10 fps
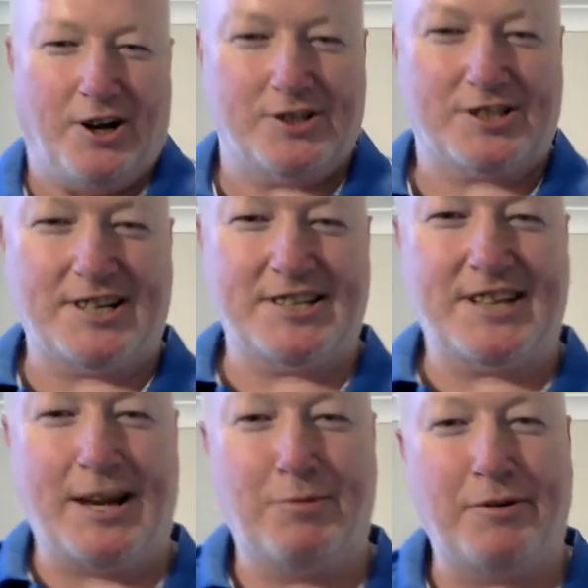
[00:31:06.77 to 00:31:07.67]
I was going to
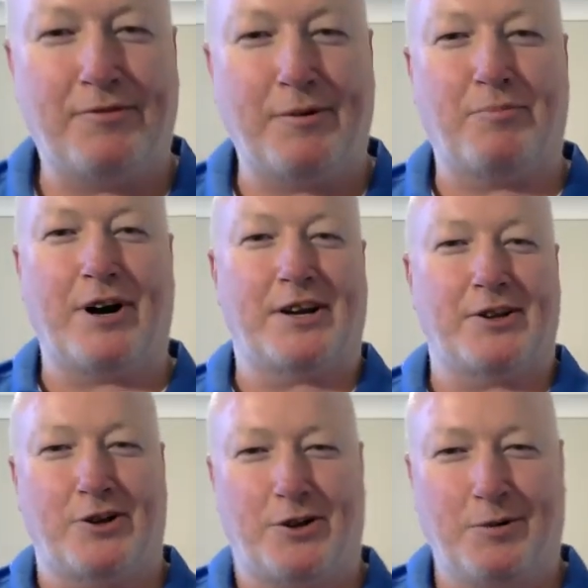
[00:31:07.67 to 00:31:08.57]
say, with you
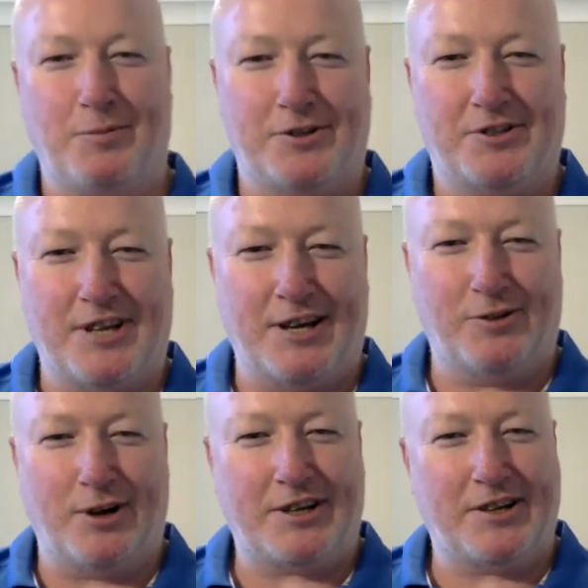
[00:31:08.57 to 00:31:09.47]
breaking your humerus, so
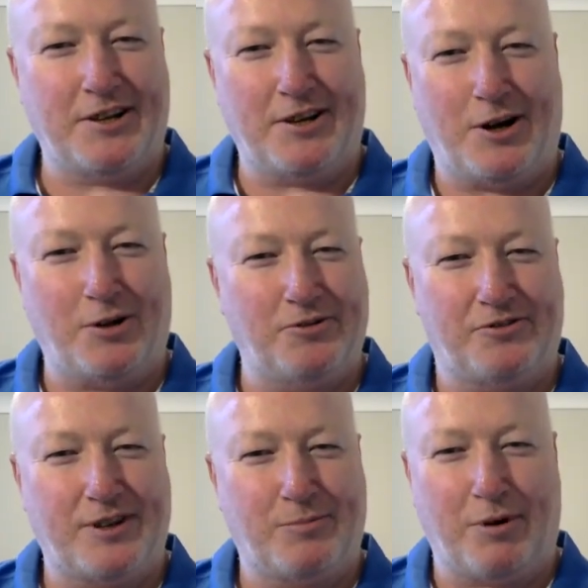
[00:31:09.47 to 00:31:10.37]
like, can you hold a
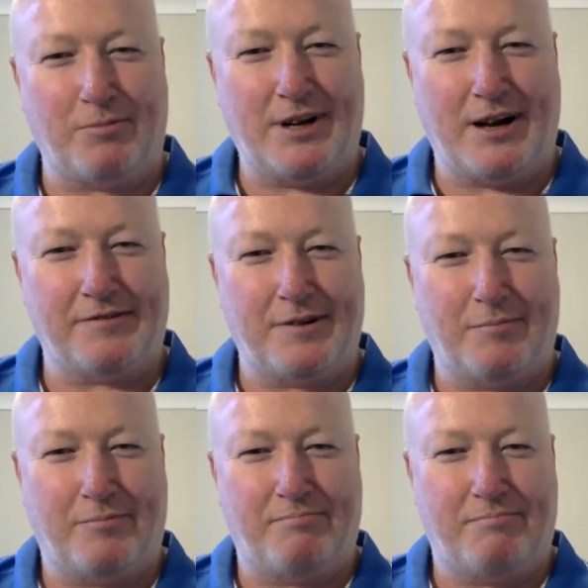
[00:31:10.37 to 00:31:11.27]
stick properly after
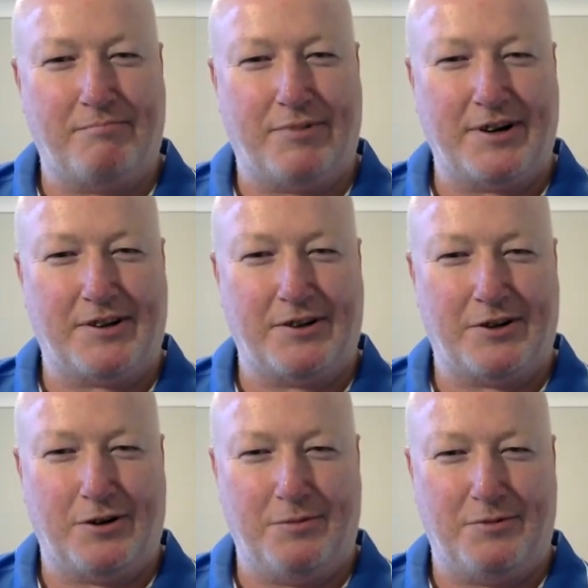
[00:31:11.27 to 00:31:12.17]
breaking your
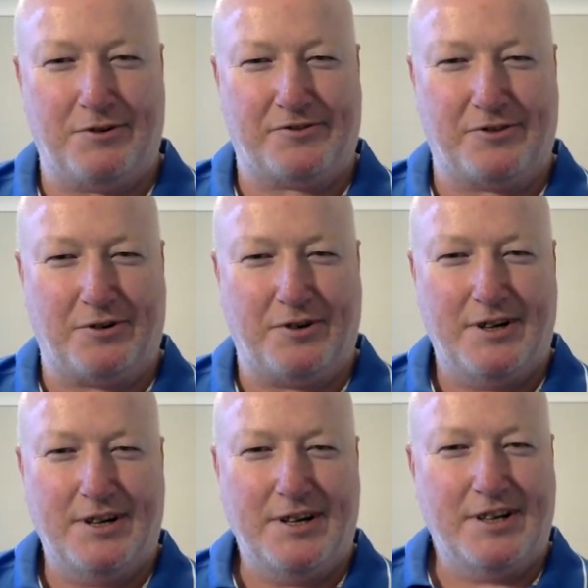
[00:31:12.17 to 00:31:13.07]
humerus, or
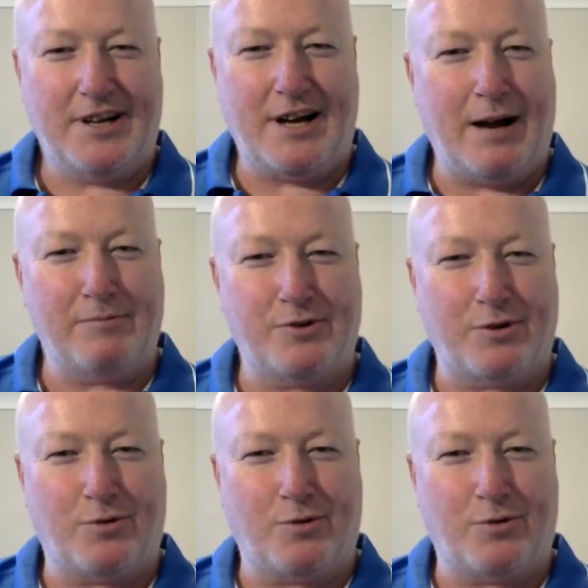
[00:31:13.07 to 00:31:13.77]
your arm's